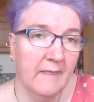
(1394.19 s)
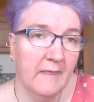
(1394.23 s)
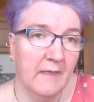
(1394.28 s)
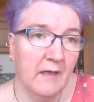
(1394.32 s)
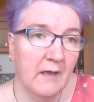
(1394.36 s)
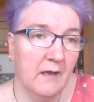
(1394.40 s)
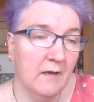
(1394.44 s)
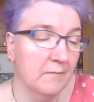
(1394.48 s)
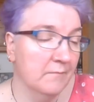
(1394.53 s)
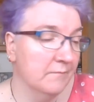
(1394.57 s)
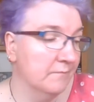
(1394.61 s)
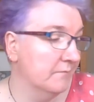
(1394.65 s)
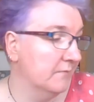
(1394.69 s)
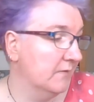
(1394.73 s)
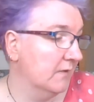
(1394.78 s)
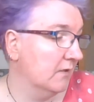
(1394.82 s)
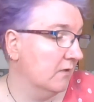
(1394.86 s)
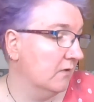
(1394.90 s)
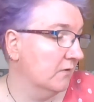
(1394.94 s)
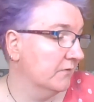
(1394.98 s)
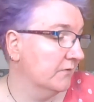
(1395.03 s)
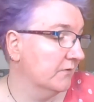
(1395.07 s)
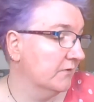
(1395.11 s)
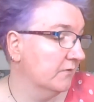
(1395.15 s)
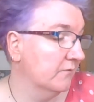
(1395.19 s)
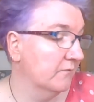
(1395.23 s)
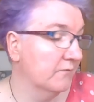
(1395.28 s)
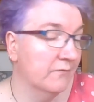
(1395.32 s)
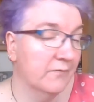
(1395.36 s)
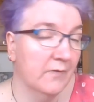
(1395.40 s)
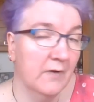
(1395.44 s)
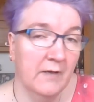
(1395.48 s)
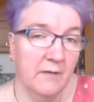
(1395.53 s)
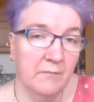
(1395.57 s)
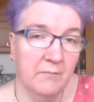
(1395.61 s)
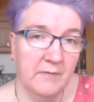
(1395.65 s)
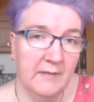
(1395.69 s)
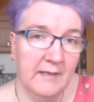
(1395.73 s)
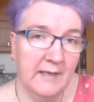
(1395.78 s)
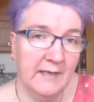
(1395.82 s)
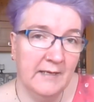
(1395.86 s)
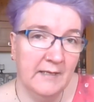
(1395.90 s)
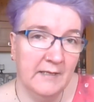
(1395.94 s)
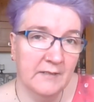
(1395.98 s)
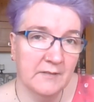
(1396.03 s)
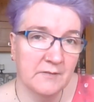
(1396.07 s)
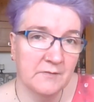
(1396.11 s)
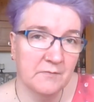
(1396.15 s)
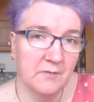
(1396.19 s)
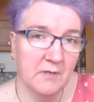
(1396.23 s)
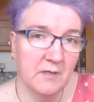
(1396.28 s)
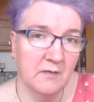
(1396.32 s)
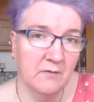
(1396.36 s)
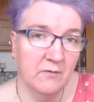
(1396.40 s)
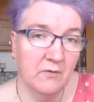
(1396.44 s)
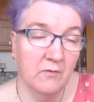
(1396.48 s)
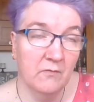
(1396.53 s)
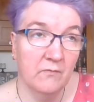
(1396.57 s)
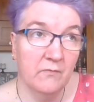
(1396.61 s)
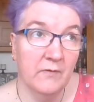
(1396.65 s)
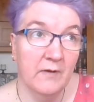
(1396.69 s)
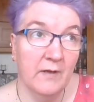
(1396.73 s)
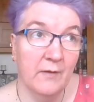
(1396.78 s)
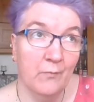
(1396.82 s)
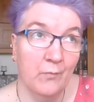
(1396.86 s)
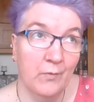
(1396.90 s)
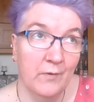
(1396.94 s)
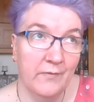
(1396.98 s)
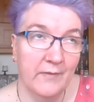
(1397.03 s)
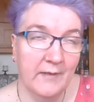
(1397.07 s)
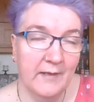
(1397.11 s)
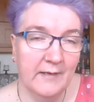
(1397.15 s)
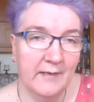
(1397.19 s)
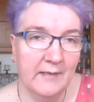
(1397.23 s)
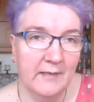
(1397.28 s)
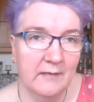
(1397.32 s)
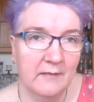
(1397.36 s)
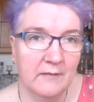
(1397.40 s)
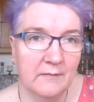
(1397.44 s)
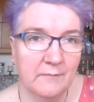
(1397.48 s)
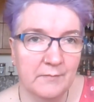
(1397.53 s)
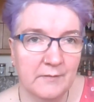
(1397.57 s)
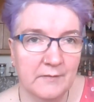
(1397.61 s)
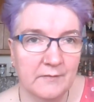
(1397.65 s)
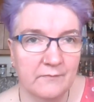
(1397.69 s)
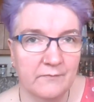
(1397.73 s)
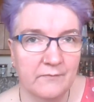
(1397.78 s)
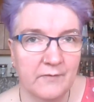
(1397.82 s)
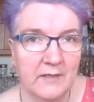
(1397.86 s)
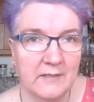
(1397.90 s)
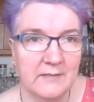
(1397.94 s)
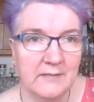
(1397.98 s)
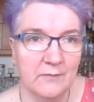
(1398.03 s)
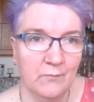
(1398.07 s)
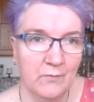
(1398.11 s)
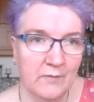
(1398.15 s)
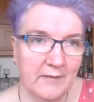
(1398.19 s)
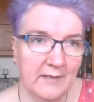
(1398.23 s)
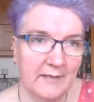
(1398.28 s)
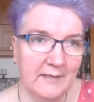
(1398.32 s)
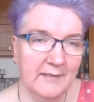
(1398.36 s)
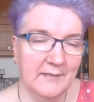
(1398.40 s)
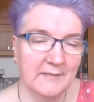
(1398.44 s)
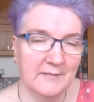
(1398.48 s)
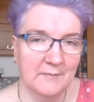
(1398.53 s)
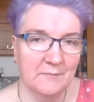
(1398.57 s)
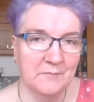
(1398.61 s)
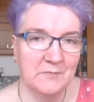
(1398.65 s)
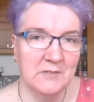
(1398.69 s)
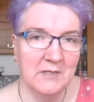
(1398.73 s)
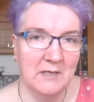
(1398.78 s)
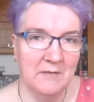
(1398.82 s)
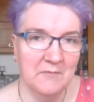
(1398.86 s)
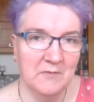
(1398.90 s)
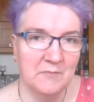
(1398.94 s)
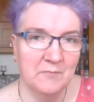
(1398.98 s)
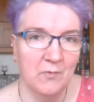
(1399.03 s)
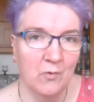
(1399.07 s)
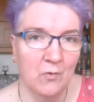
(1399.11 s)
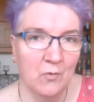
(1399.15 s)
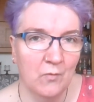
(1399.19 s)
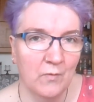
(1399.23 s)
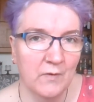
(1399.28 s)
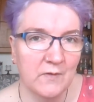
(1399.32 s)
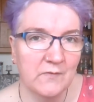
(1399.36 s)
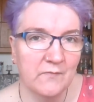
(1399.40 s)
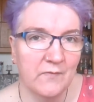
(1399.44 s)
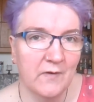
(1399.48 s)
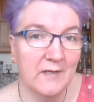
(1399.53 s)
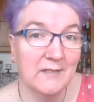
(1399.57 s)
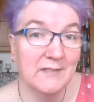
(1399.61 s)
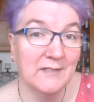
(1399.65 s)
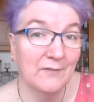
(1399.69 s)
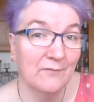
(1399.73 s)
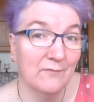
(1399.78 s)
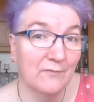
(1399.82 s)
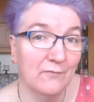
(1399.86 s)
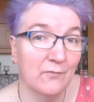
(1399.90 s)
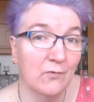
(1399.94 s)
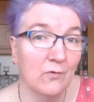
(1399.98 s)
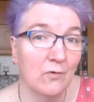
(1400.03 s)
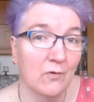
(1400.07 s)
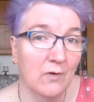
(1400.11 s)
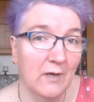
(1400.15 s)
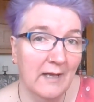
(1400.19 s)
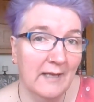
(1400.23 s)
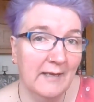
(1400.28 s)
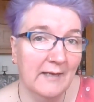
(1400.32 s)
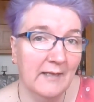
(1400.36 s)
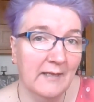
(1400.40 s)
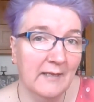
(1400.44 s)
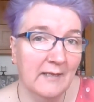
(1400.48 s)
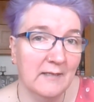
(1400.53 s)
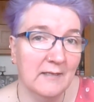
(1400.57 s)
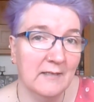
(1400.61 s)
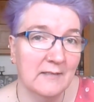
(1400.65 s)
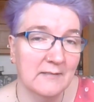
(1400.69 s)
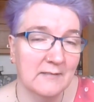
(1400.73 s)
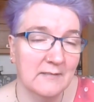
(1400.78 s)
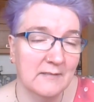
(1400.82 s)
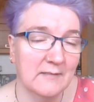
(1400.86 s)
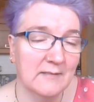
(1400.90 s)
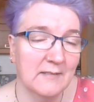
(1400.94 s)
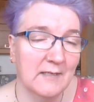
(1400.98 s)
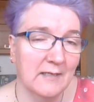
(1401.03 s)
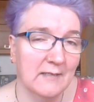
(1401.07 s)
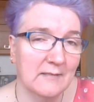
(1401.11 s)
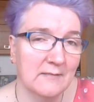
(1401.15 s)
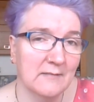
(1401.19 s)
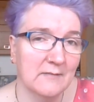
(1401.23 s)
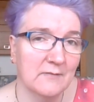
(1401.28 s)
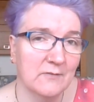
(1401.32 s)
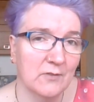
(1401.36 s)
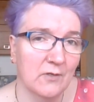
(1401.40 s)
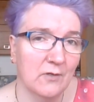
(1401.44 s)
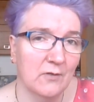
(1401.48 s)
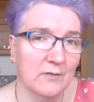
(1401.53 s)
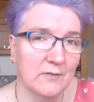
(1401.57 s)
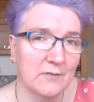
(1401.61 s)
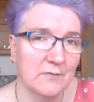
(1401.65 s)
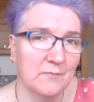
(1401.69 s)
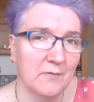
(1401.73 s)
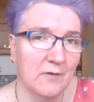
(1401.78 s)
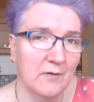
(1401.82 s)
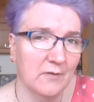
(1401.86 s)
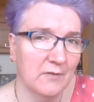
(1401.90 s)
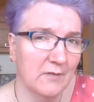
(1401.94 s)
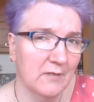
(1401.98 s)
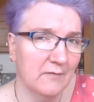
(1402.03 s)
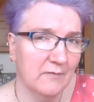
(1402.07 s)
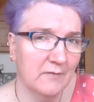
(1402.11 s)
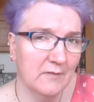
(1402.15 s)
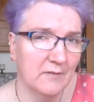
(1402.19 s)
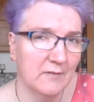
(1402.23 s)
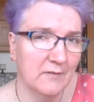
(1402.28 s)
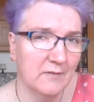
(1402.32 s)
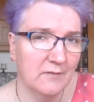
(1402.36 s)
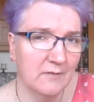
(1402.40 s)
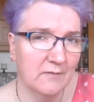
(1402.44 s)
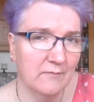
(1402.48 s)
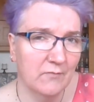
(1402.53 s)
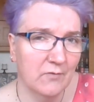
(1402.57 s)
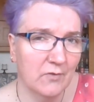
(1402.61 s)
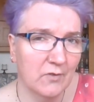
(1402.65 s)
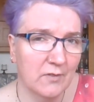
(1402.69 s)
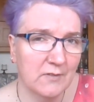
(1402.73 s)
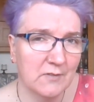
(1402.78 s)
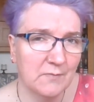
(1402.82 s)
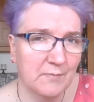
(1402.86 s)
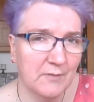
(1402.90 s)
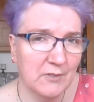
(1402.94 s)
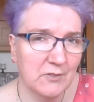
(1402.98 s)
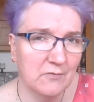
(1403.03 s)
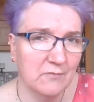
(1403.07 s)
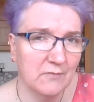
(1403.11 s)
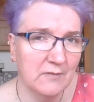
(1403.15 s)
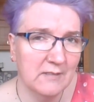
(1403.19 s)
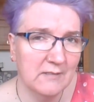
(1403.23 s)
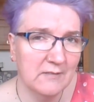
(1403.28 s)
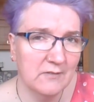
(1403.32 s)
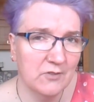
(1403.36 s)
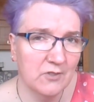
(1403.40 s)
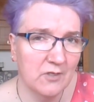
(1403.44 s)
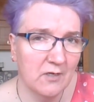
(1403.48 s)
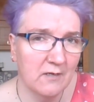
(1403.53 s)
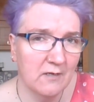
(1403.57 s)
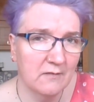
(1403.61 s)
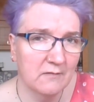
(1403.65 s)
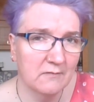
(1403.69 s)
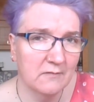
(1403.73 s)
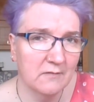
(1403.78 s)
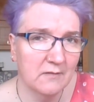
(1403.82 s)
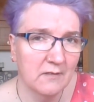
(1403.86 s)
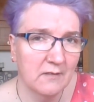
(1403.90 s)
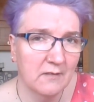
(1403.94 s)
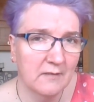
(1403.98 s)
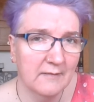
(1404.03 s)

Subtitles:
The constant fight with Annie as well, not fight with Annie, but fighting with Annie sometimes, but always fighting for Annie, takes its toll as well. Have you got a special needs child?